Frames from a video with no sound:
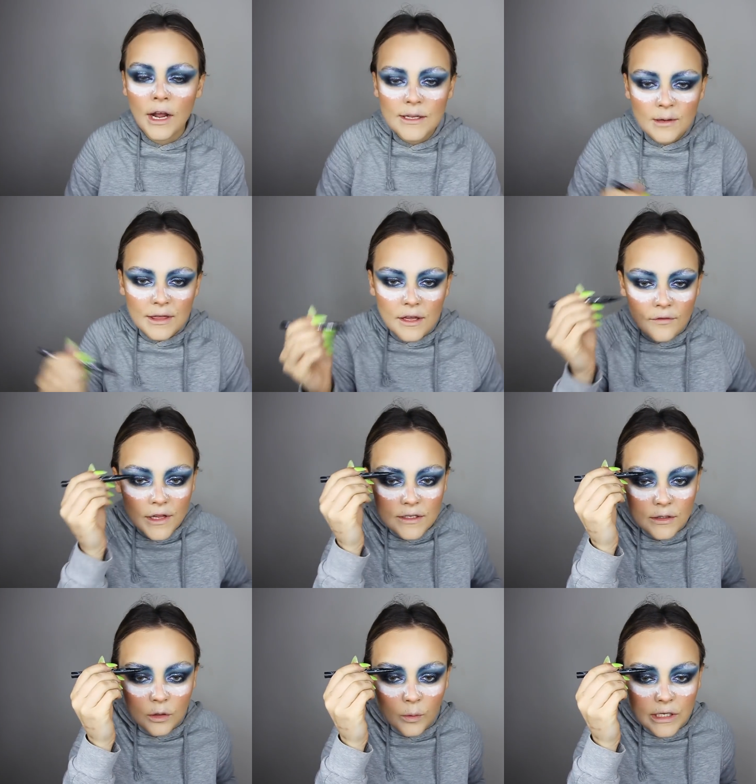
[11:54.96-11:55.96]
Okay, so I think for
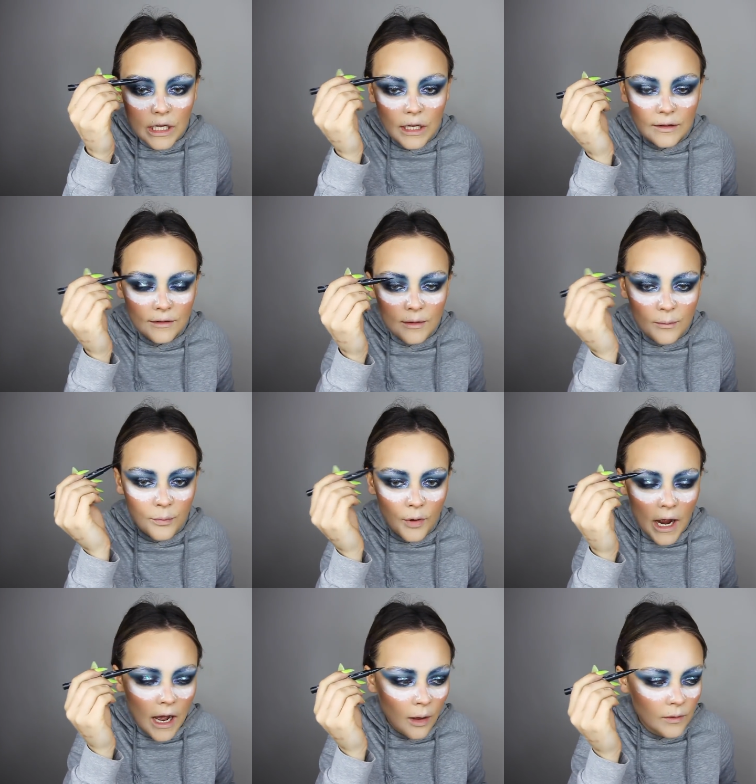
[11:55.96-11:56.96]
this look we need some
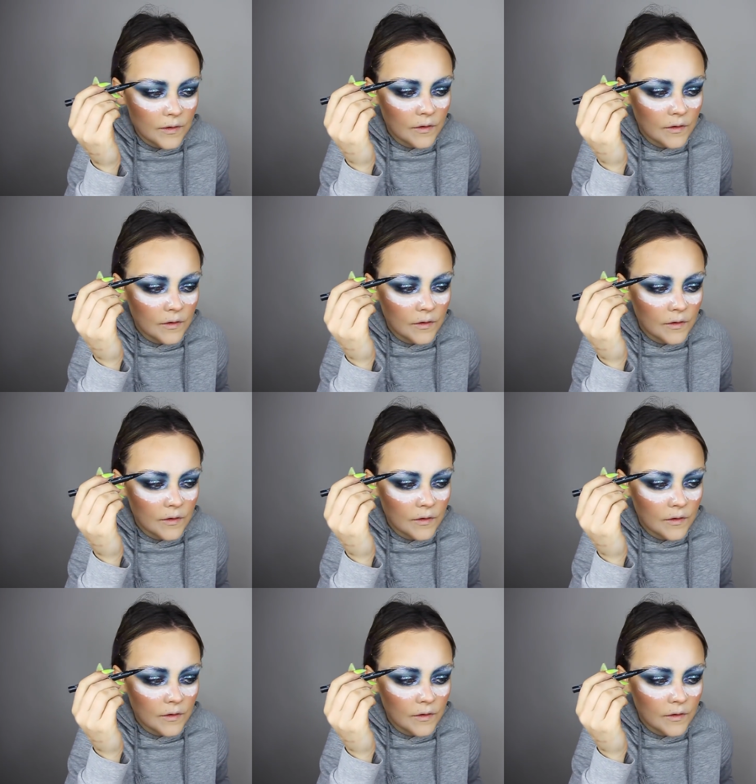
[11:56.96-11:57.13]
brows.